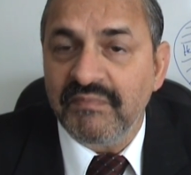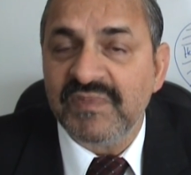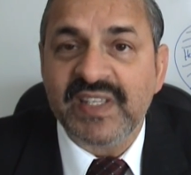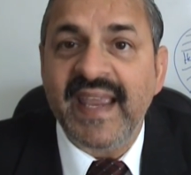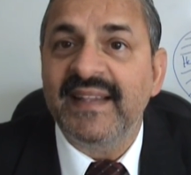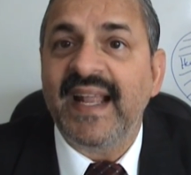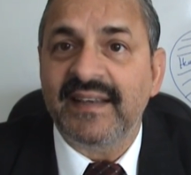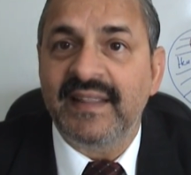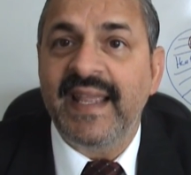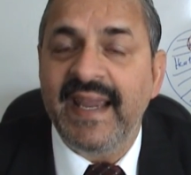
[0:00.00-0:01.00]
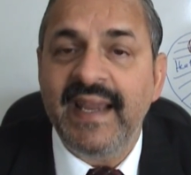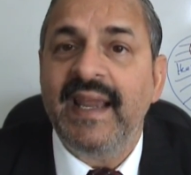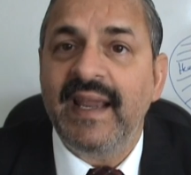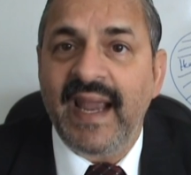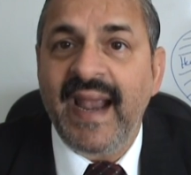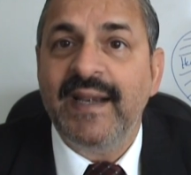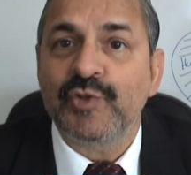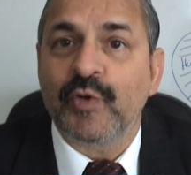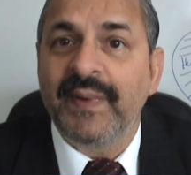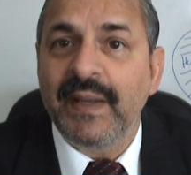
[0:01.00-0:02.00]
saying that they
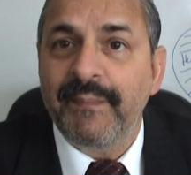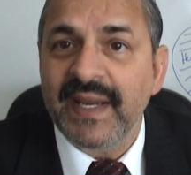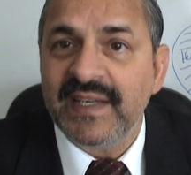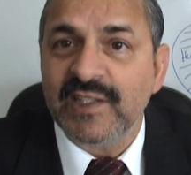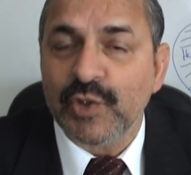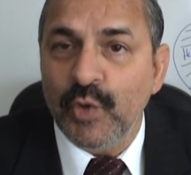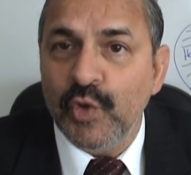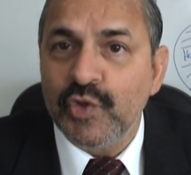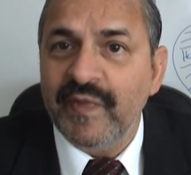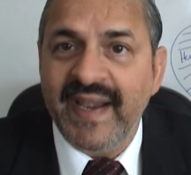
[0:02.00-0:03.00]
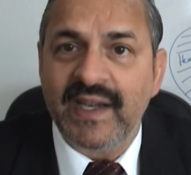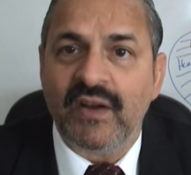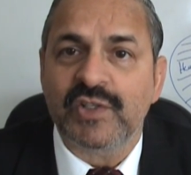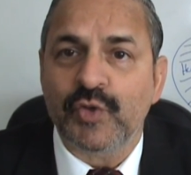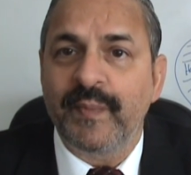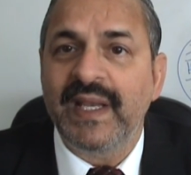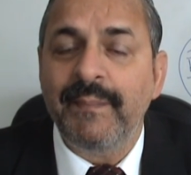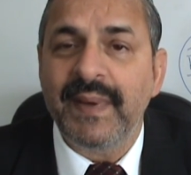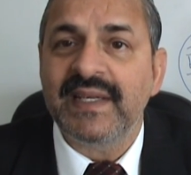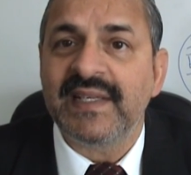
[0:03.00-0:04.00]
had so many patients lose weight or so many
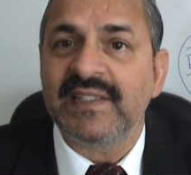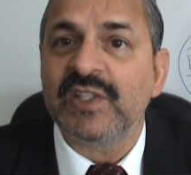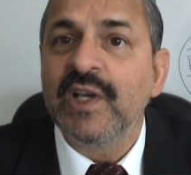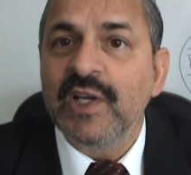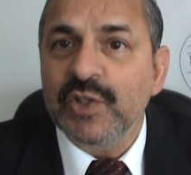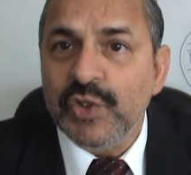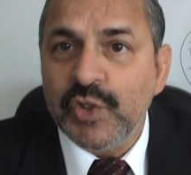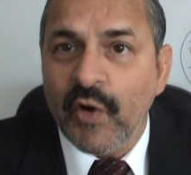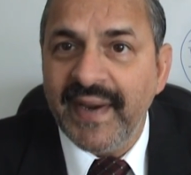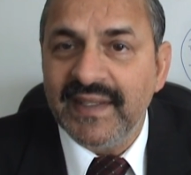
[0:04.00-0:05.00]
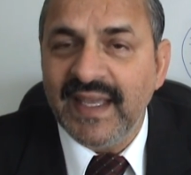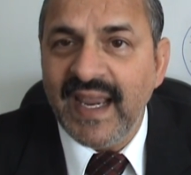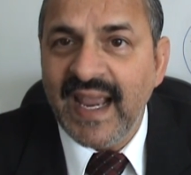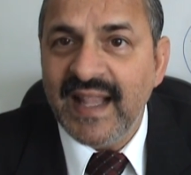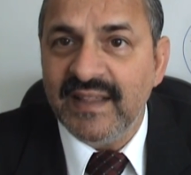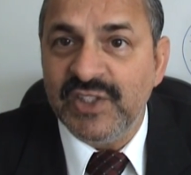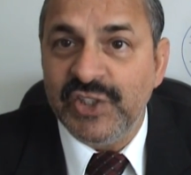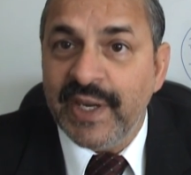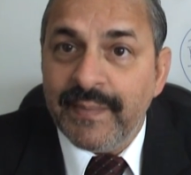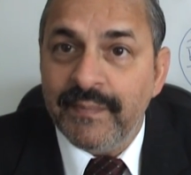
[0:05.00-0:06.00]
patients join the
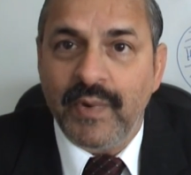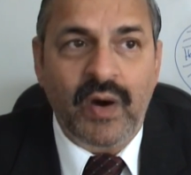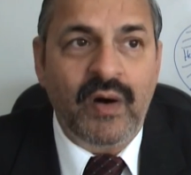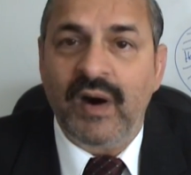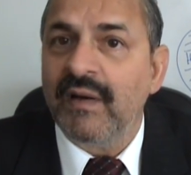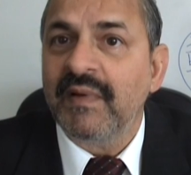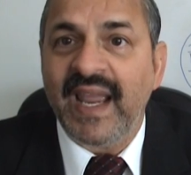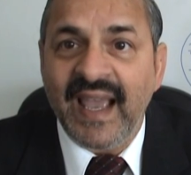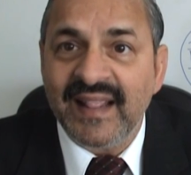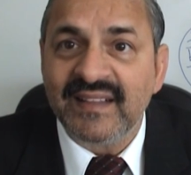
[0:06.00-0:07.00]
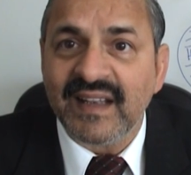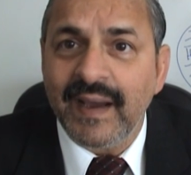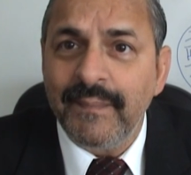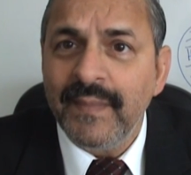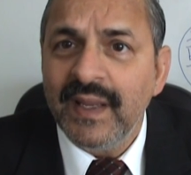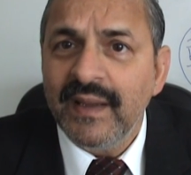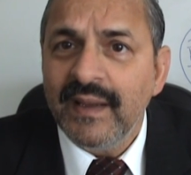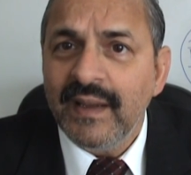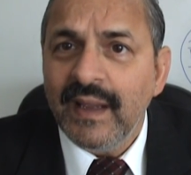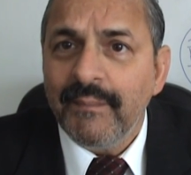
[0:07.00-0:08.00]
gym or health club.
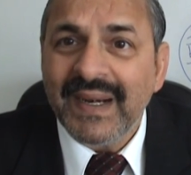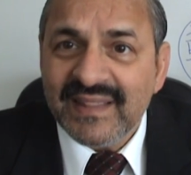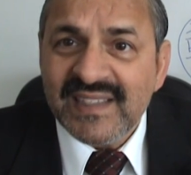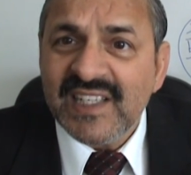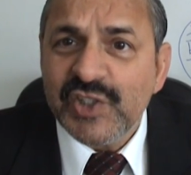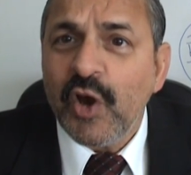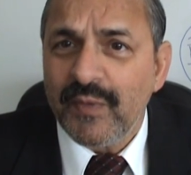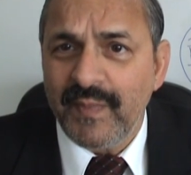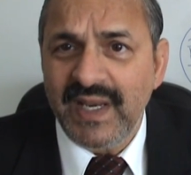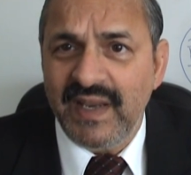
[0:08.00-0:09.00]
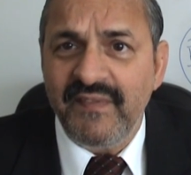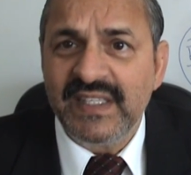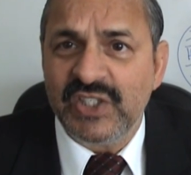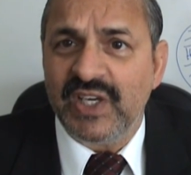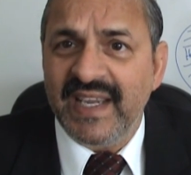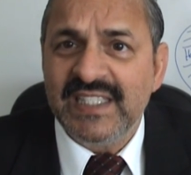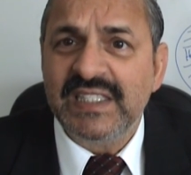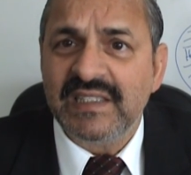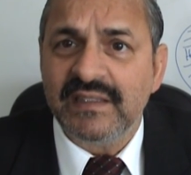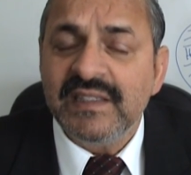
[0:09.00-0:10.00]
But this is your money which
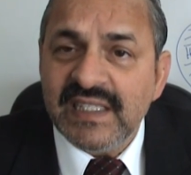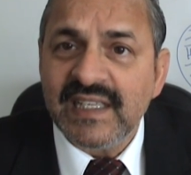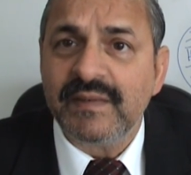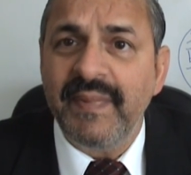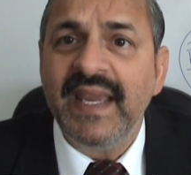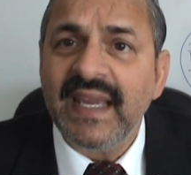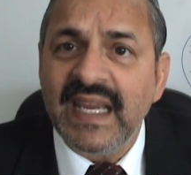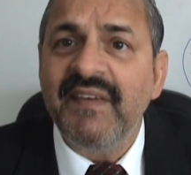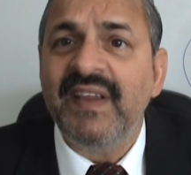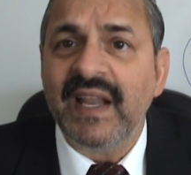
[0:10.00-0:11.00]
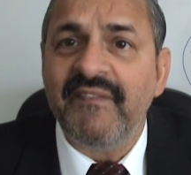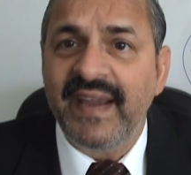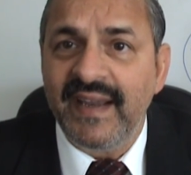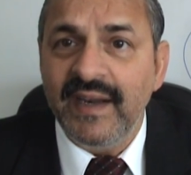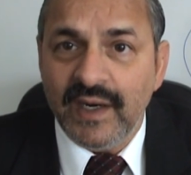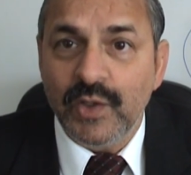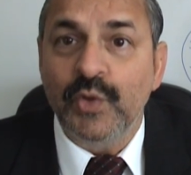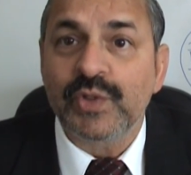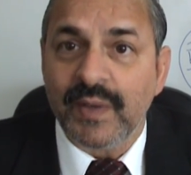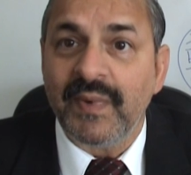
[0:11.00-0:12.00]
is just being given away
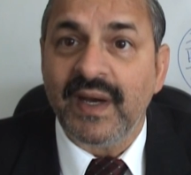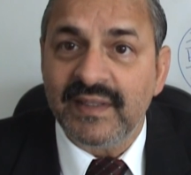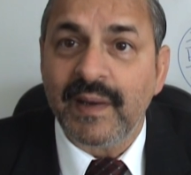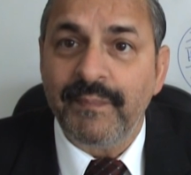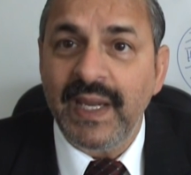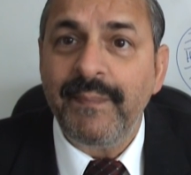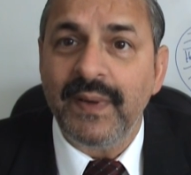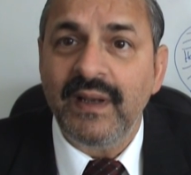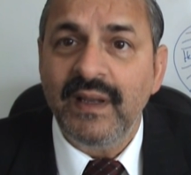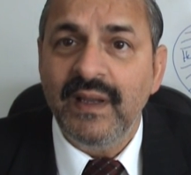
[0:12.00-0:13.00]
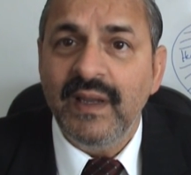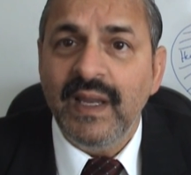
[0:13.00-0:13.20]
to some other people